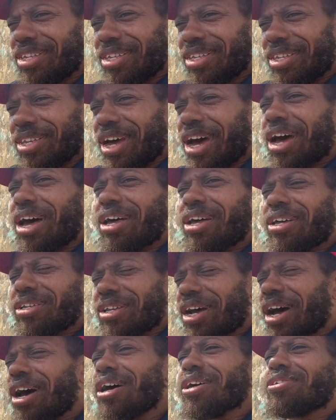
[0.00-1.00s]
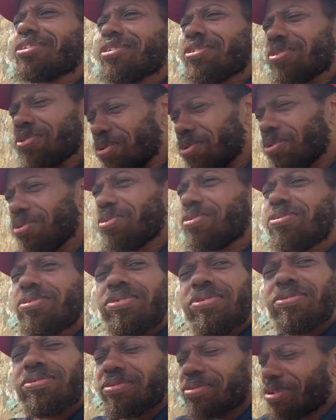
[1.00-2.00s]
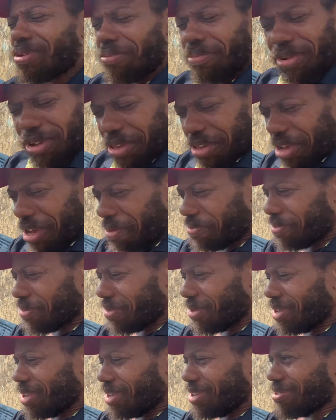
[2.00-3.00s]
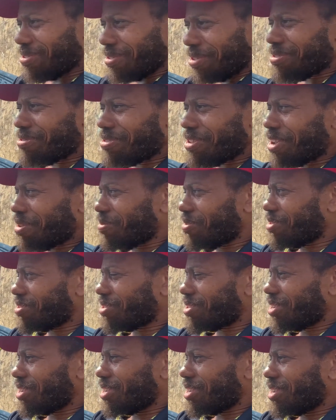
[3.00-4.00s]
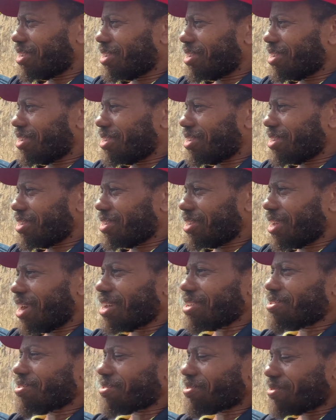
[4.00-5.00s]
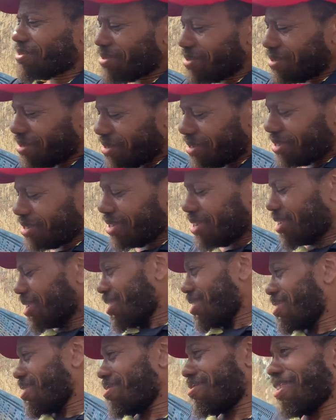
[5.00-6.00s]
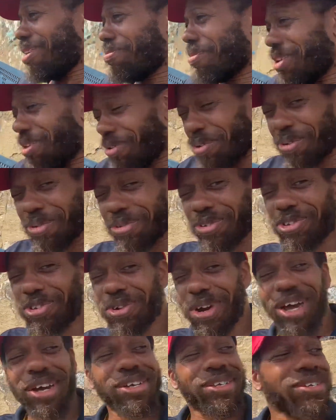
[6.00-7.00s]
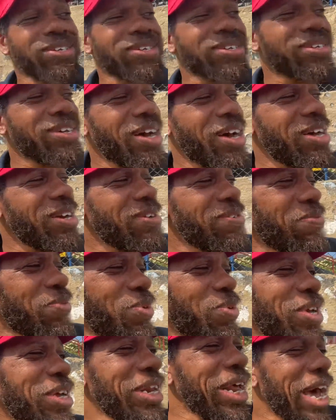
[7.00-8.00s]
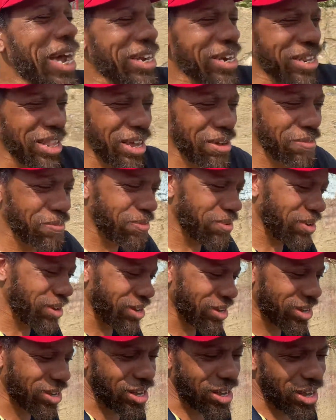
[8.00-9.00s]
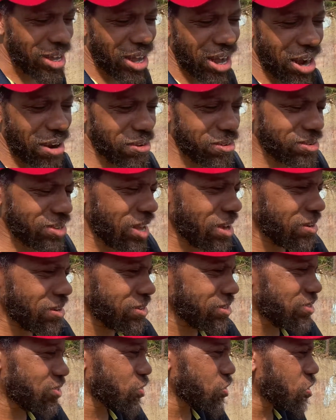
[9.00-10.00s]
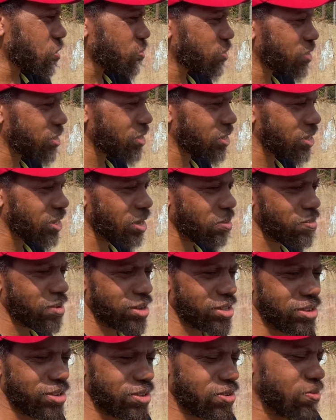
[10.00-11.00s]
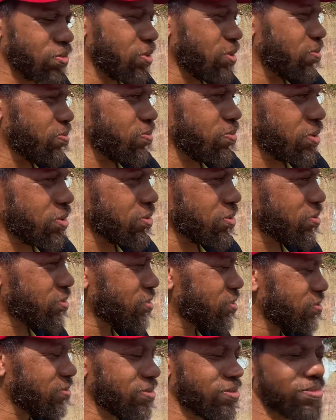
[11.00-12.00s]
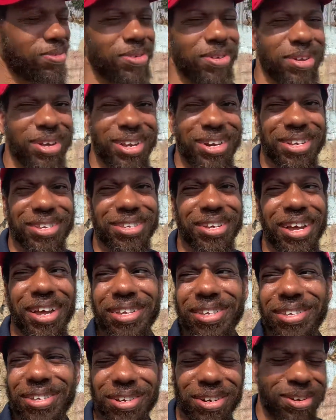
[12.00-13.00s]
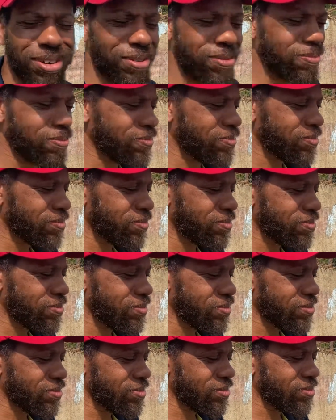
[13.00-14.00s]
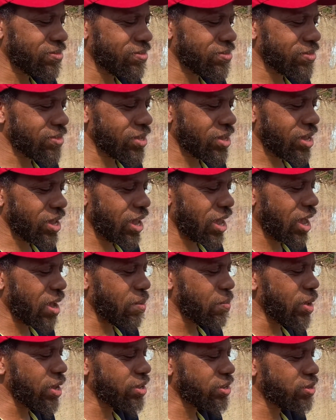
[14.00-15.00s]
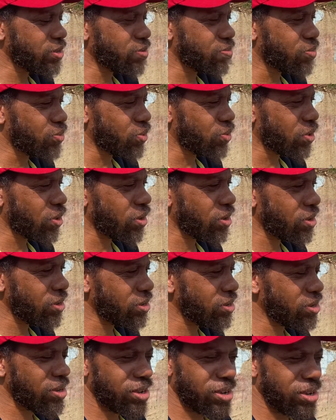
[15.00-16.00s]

da, das is good, something like that. So his name is Das Good. So I made a whole track just kind of reenacting that, but like, I was out in Germany, I met this one person, oh, well, I didn't say, I said, um, I met this broad,